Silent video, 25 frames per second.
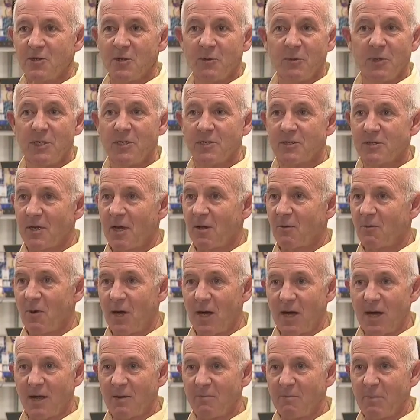so we just thought
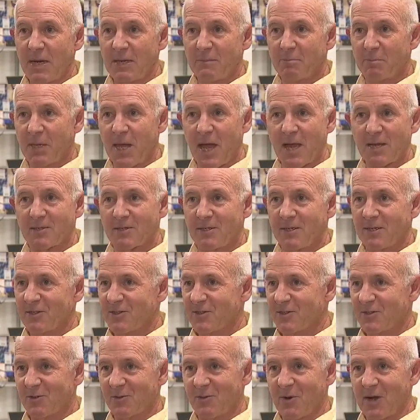why not make
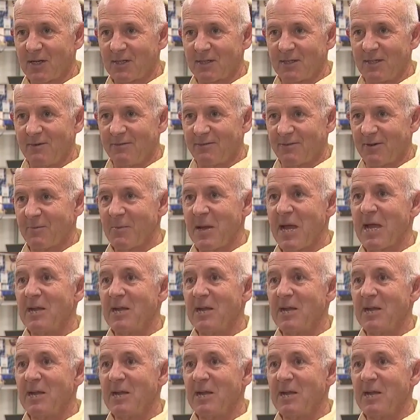plastics directly from